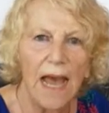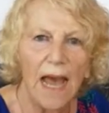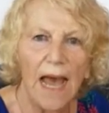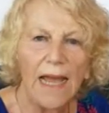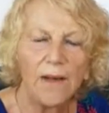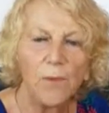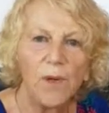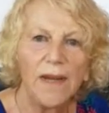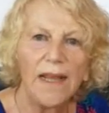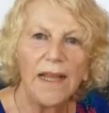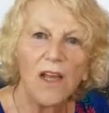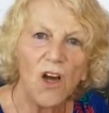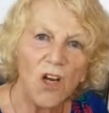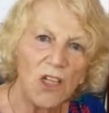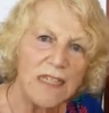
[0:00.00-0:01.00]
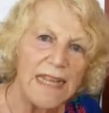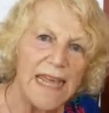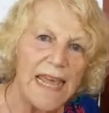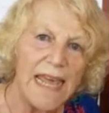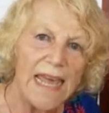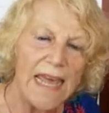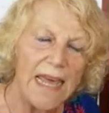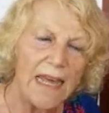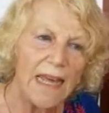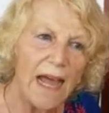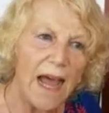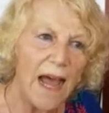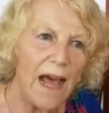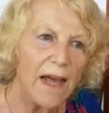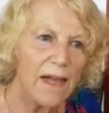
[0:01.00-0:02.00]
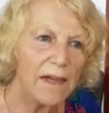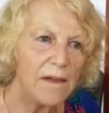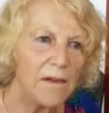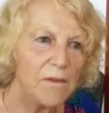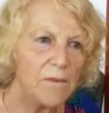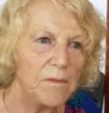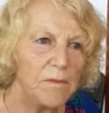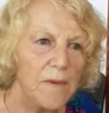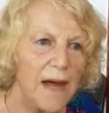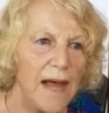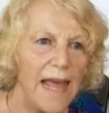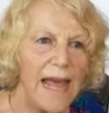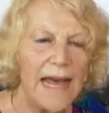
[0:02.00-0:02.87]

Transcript: And when I got here, I